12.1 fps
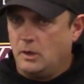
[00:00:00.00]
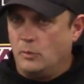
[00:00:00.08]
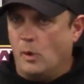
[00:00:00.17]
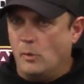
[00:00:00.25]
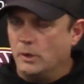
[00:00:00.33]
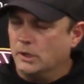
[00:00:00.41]

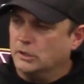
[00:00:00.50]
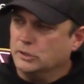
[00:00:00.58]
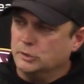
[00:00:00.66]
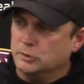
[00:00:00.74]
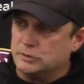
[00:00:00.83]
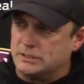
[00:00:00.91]
What we'll
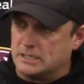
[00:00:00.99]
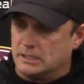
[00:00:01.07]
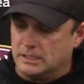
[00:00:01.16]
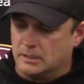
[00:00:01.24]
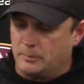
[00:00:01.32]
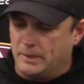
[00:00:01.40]
lose is a
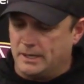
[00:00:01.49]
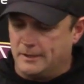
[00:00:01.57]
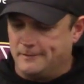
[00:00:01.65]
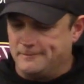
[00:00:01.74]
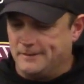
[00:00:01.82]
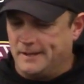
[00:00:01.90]
little bit
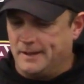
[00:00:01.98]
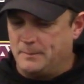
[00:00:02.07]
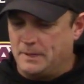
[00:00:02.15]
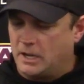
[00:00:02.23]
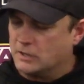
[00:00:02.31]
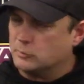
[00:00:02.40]

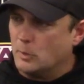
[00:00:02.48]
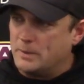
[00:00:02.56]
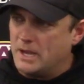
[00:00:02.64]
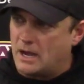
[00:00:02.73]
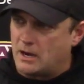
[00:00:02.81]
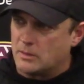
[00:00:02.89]
of, because we'll
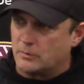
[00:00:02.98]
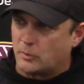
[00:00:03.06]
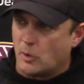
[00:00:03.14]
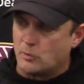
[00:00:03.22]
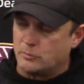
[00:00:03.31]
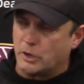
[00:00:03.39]
be out on the
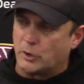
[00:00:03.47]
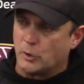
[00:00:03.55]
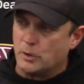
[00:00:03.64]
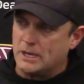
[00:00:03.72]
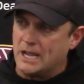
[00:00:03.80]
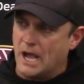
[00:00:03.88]
road
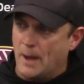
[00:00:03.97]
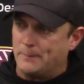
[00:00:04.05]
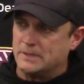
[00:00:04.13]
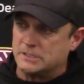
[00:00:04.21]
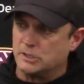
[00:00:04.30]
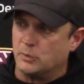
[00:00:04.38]
recruiting
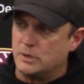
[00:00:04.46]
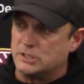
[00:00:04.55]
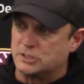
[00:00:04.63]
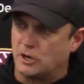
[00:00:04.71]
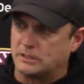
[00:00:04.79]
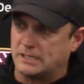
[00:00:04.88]
up until we
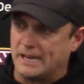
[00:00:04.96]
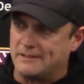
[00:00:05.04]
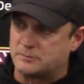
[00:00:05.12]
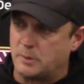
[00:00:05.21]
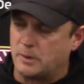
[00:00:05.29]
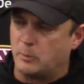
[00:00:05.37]
start the day
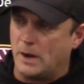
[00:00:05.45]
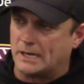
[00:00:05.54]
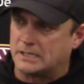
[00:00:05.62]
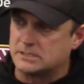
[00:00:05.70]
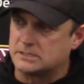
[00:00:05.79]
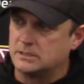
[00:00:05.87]
of spring
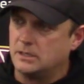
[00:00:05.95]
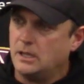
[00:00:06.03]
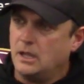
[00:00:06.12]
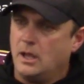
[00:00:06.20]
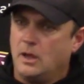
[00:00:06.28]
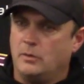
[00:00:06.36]
practice,
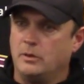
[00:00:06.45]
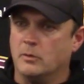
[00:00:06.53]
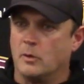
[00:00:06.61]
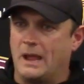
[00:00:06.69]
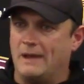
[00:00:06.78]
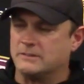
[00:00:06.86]
we
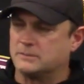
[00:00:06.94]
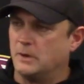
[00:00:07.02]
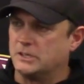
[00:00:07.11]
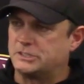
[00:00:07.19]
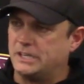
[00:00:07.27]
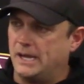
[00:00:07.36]
won't have as
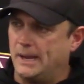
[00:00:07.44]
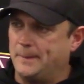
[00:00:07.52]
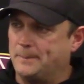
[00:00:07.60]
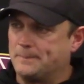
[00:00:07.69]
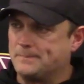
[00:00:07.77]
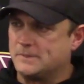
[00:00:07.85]
much
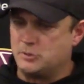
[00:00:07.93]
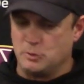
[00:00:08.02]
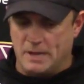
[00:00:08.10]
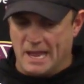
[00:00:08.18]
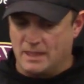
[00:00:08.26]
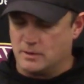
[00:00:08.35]
time
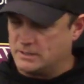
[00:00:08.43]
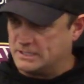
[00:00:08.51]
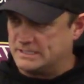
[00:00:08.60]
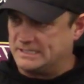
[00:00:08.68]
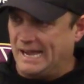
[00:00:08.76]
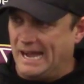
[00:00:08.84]
together as
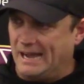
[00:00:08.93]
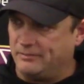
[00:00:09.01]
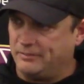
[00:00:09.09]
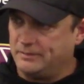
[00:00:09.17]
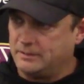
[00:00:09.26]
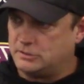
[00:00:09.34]
a
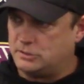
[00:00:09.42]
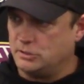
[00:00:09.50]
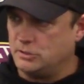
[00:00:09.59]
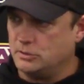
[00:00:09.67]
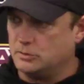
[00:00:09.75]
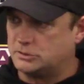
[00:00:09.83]
staff
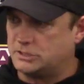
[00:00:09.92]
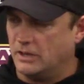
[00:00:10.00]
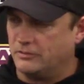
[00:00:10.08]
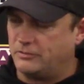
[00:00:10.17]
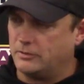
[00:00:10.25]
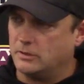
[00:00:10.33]
to
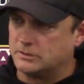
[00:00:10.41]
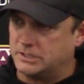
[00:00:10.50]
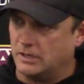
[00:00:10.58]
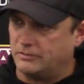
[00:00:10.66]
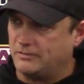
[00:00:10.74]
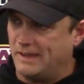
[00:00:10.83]

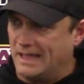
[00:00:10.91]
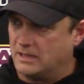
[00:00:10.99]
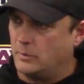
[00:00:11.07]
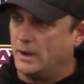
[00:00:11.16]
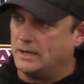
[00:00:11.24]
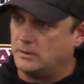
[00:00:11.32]

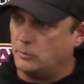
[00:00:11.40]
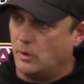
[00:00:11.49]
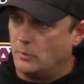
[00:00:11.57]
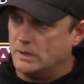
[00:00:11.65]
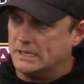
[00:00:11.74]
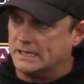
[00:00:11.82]
self-evaluate
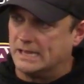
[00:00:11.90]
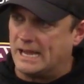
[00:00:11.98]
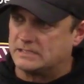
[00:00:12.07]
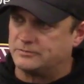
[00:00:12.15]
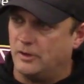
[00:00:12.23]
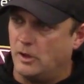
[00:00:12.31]
what we did
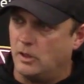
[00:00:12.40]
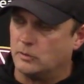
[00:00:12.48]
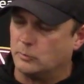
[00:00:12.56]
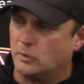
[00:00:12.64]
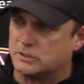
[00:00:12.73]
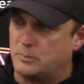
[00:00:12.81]
last
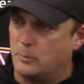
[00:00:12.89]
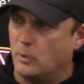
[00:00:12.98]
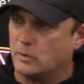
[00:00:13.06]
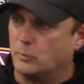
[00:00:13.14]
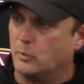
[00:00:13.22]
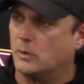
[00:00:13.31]
fall and what
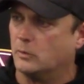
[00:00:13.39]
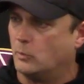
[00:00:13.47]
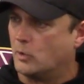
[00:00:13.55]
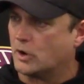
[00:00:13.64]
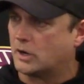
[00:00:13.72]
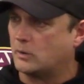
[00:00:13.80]
will
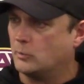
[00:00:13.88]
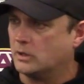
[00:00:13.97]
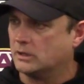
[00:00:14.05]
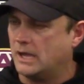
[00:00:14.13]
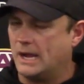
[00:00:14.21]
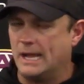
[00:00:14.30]
work and
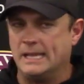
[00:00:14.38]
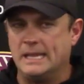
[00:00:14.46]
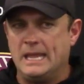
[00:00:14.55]
what will not.